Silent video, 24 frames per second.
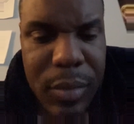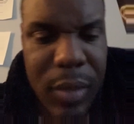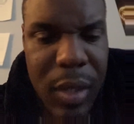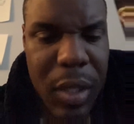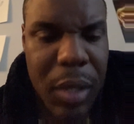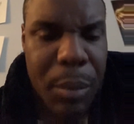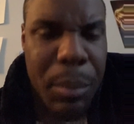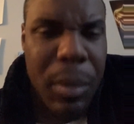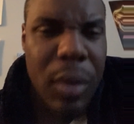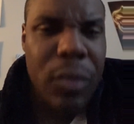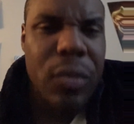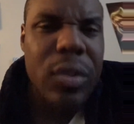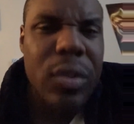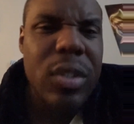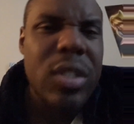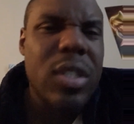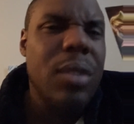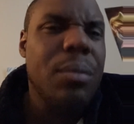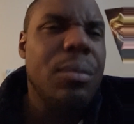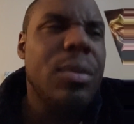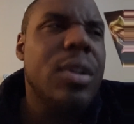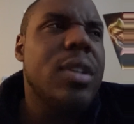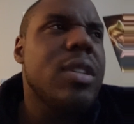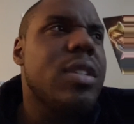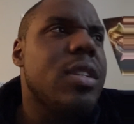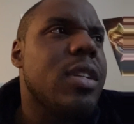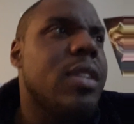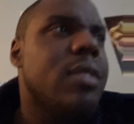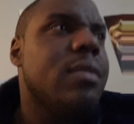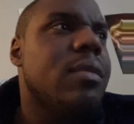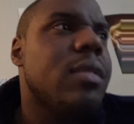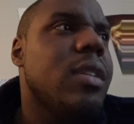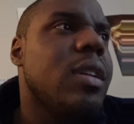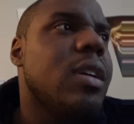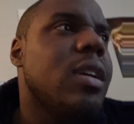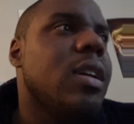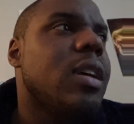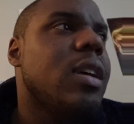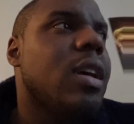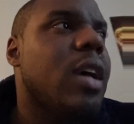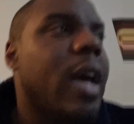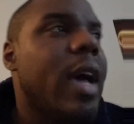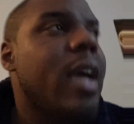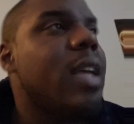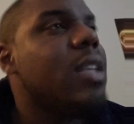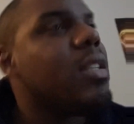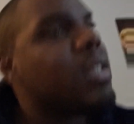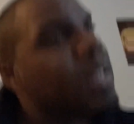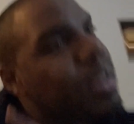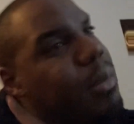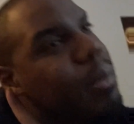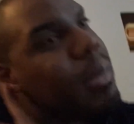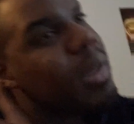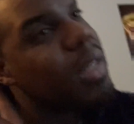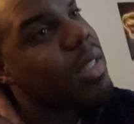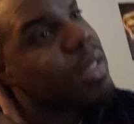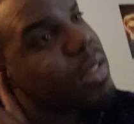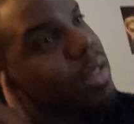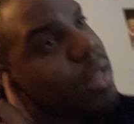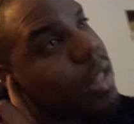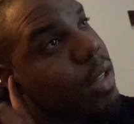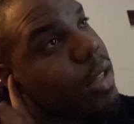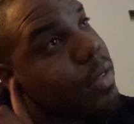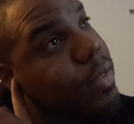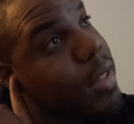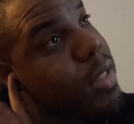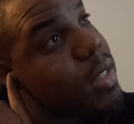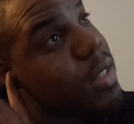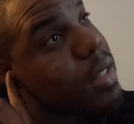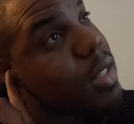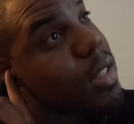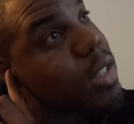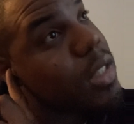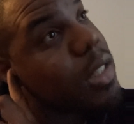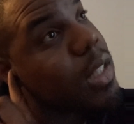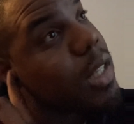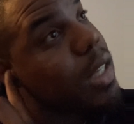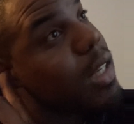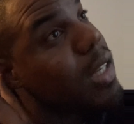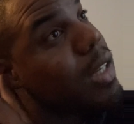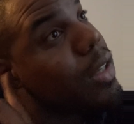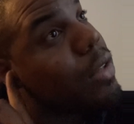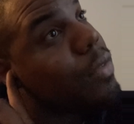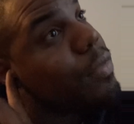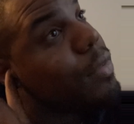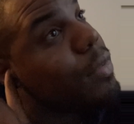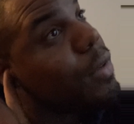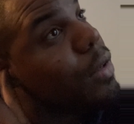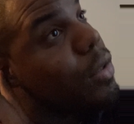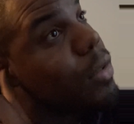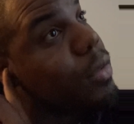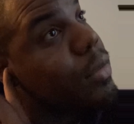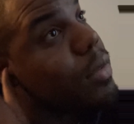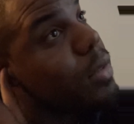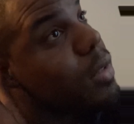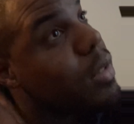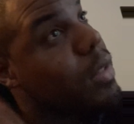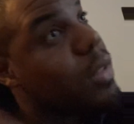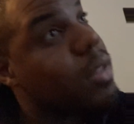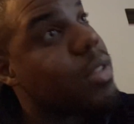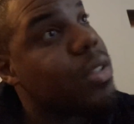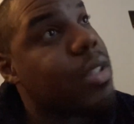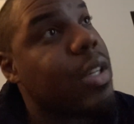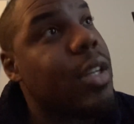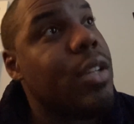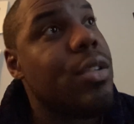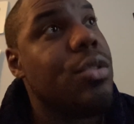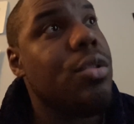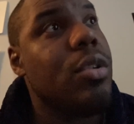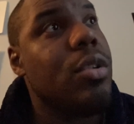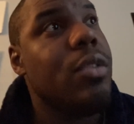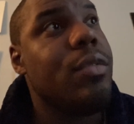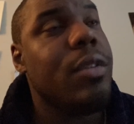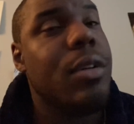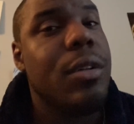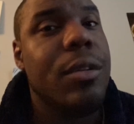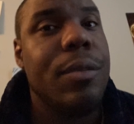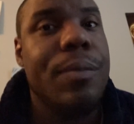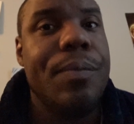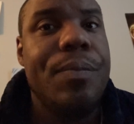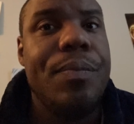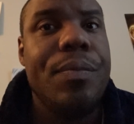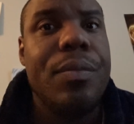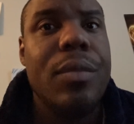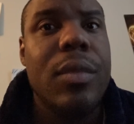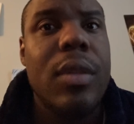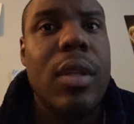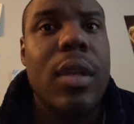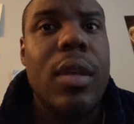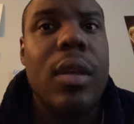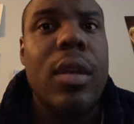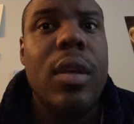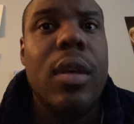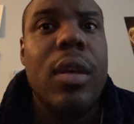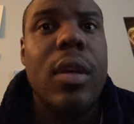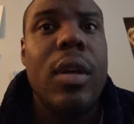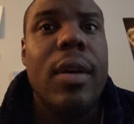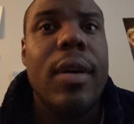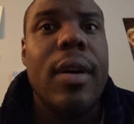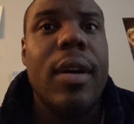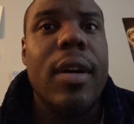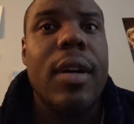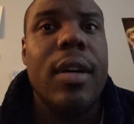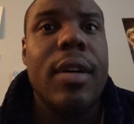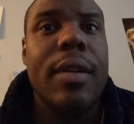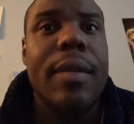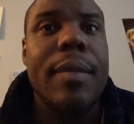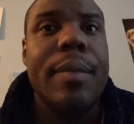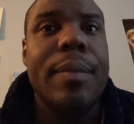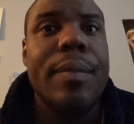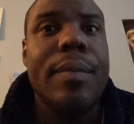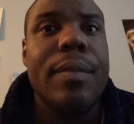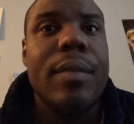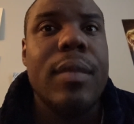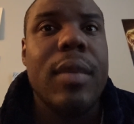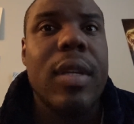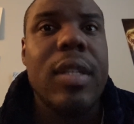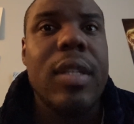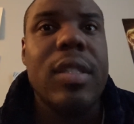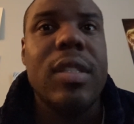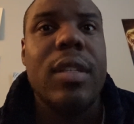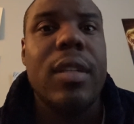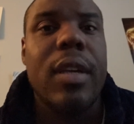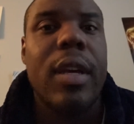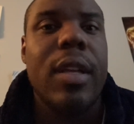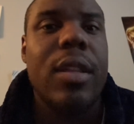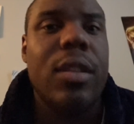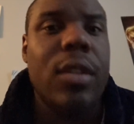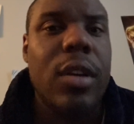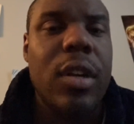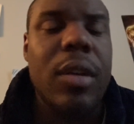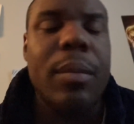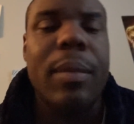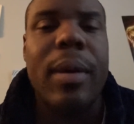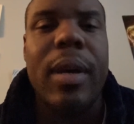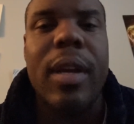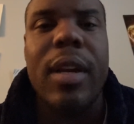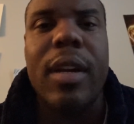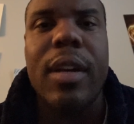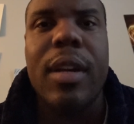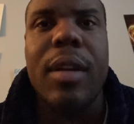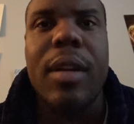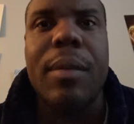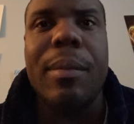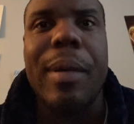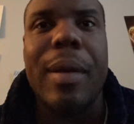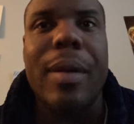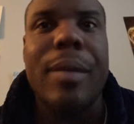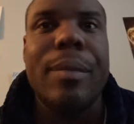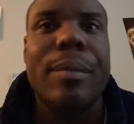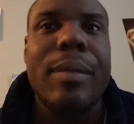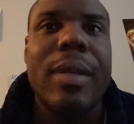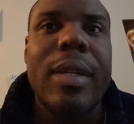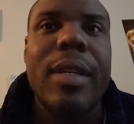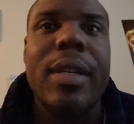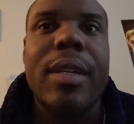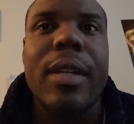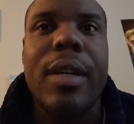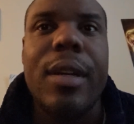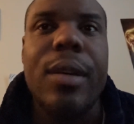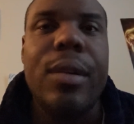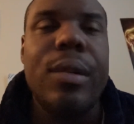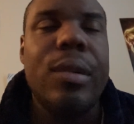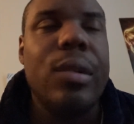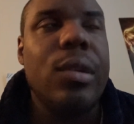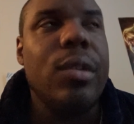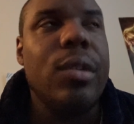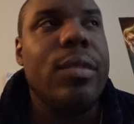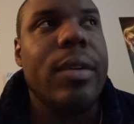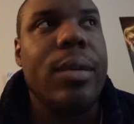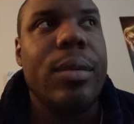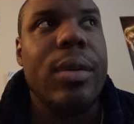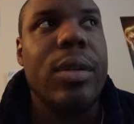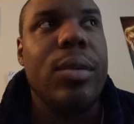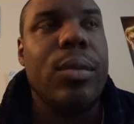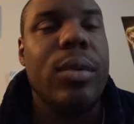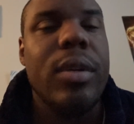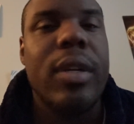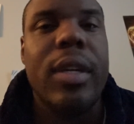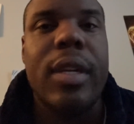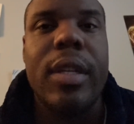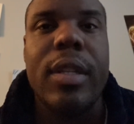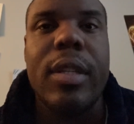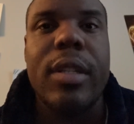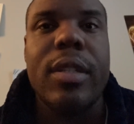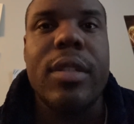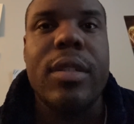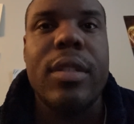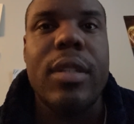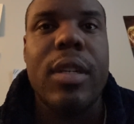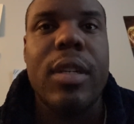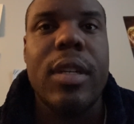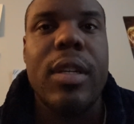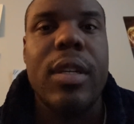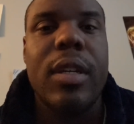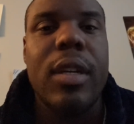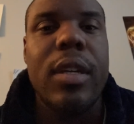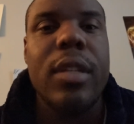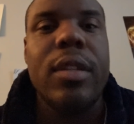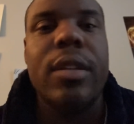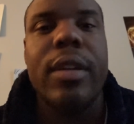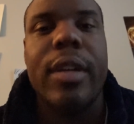But for some reason, I sent my stuff. I sent this phone, this Android phone, because I thought about it. And I'm like, man, I don't know if I really want to get this other